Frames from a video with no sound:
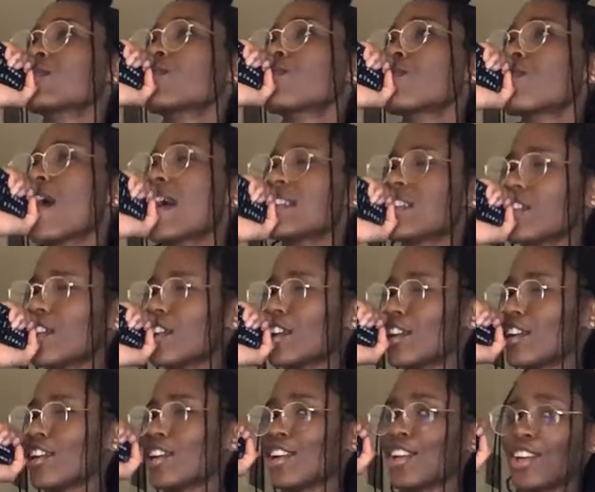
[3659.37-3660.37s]

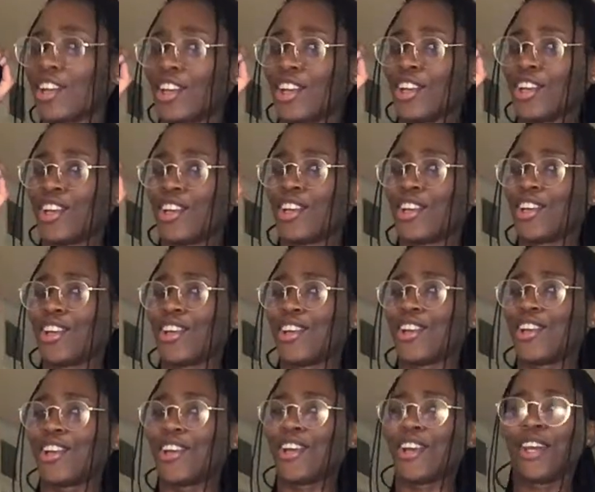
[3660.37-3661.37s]

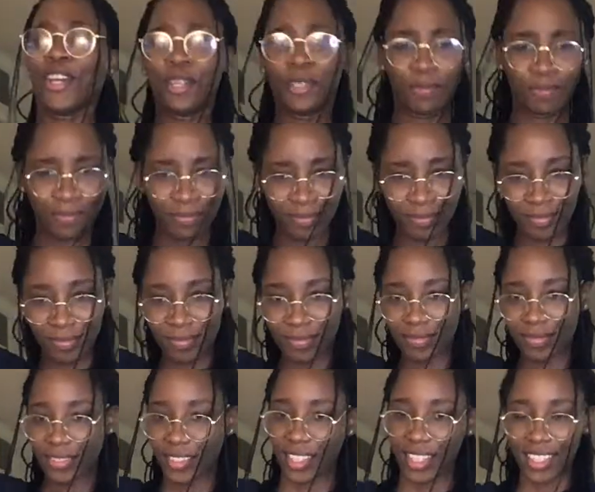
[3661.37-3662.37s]
ready?
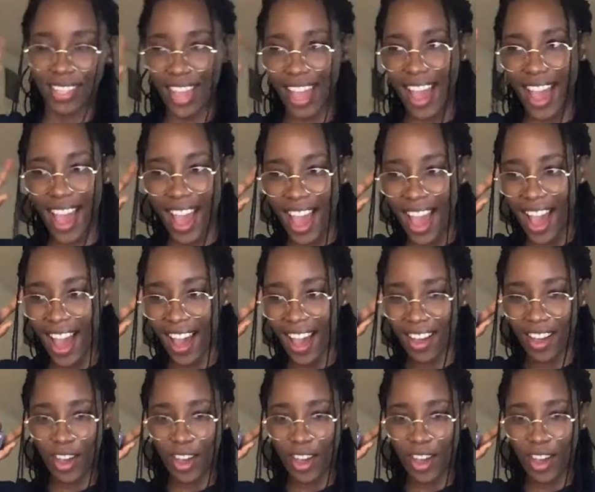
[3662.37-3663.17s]
Yeah.